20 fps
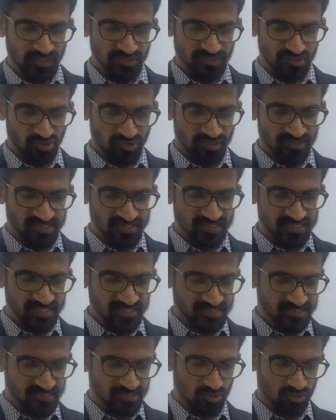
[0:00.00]
Students,
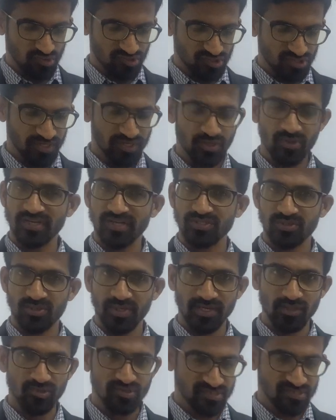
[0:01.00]
this question you can
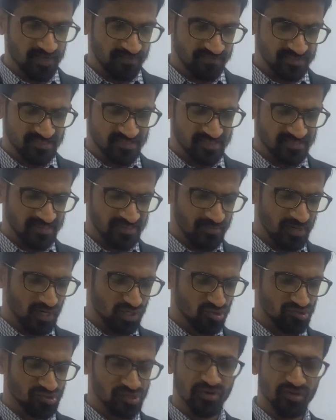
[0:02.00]
try yourself. This is a similar
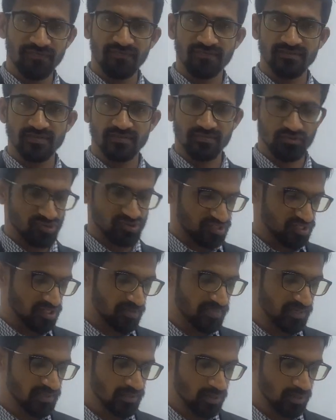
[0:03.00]
question of question
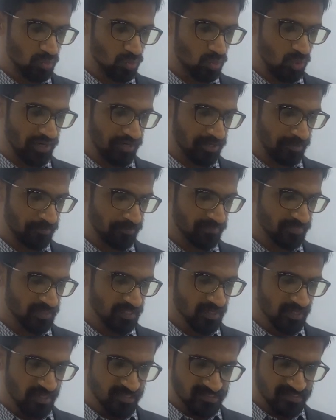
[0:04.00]
number 1.
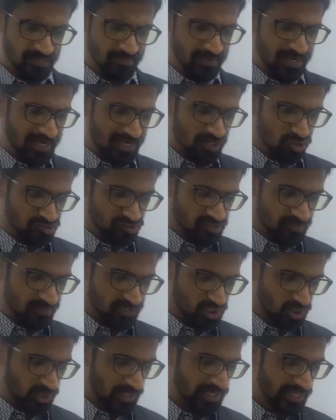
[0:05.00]
Similarly, question
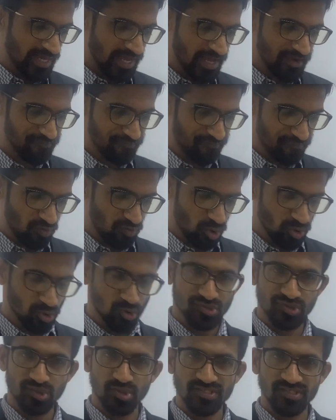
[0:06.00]
number 3 and 4
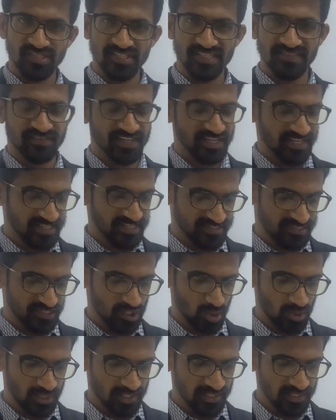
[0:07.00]
also, see, very easy
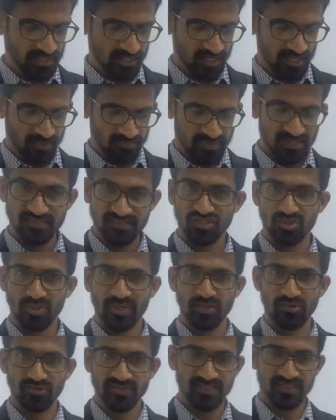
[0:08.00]
only. Please try
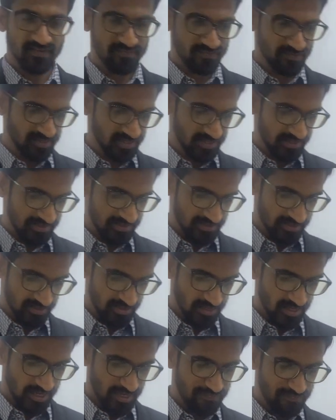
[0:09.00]
yourself, okay?
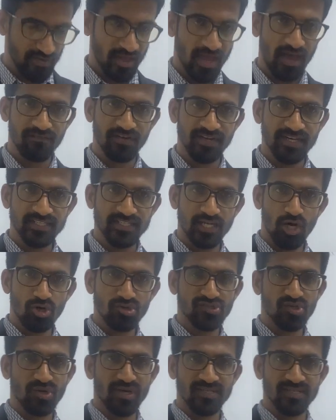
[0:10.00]
And if you have any
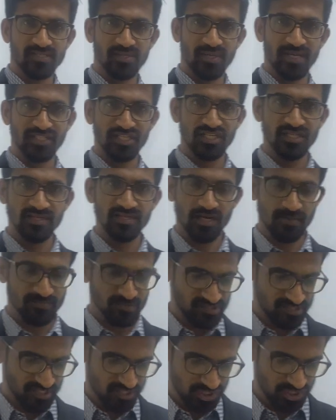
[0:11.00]
doubts, you can write in
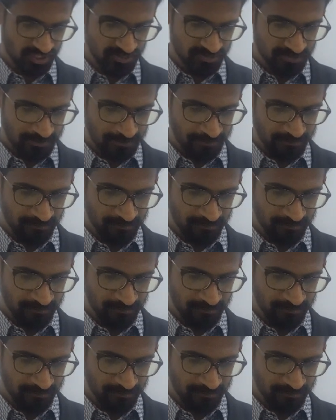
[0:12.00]
comment section.